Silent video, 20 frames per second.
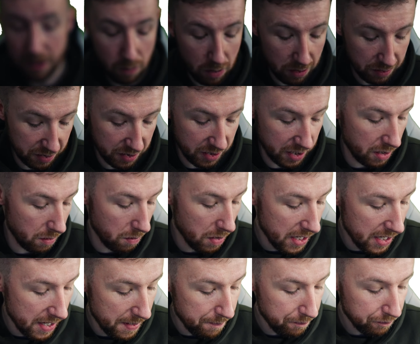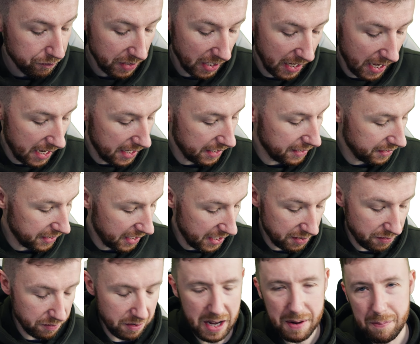what to do,
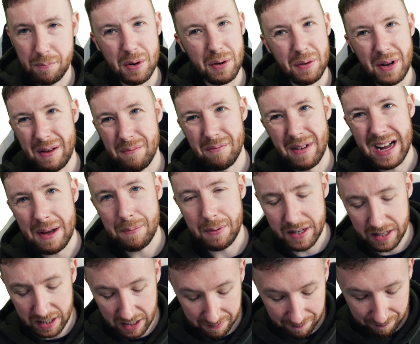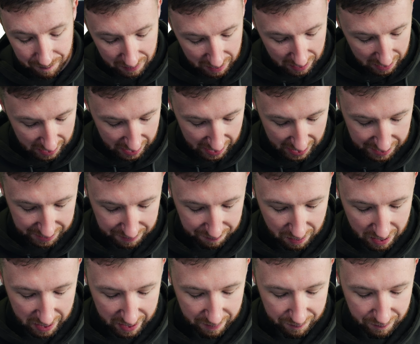but in my opinion, it's
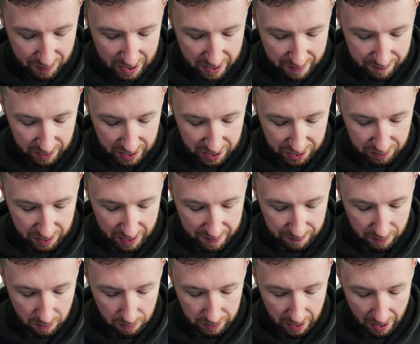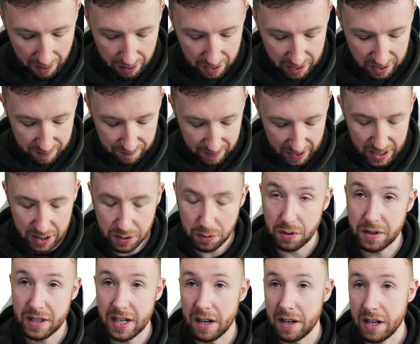very, very, very straightforward. The device
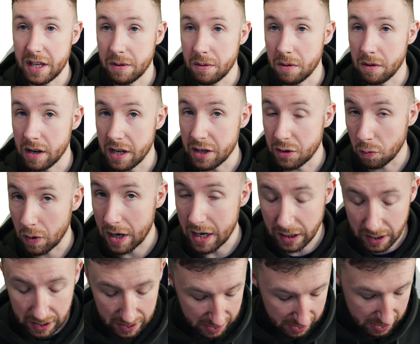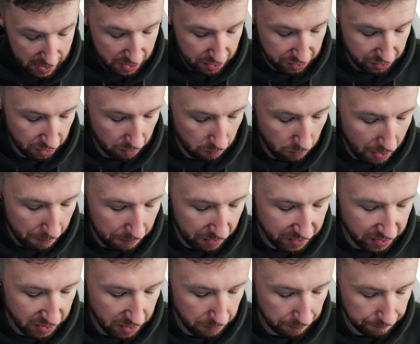will tell you as well. So what I'm going
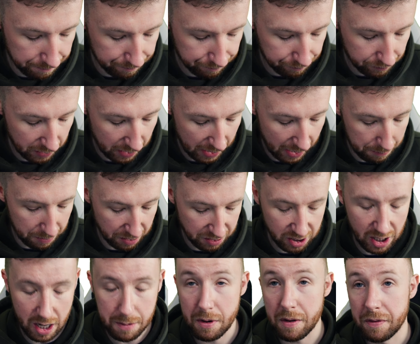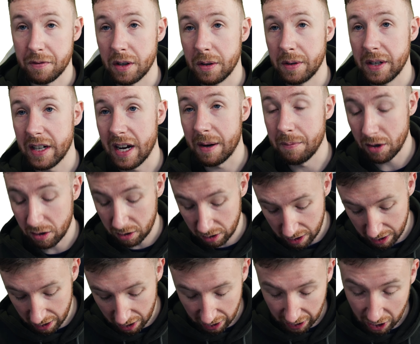to do, I'm going to turbo through it. I'm not
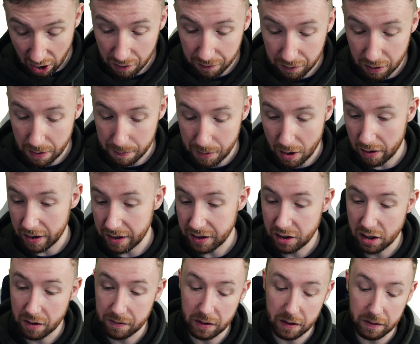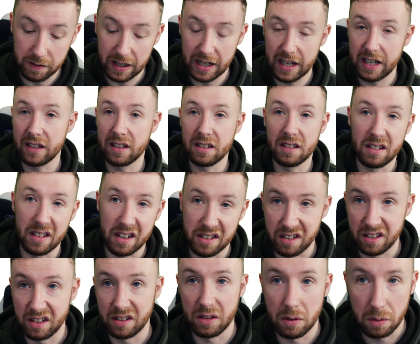going to go through the boring stuff of
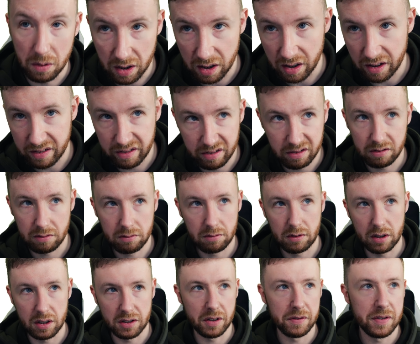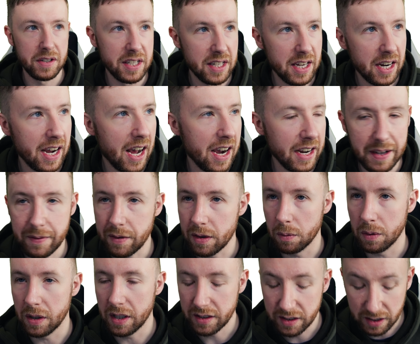this is the words, because obviously I can't give you
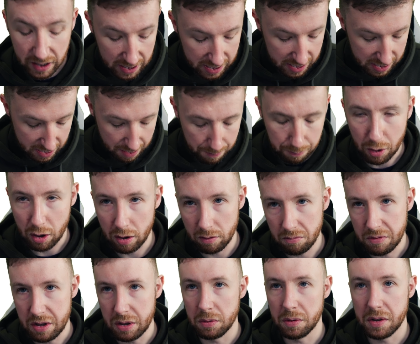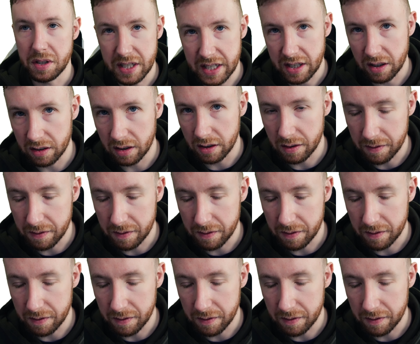the words, but you will see on the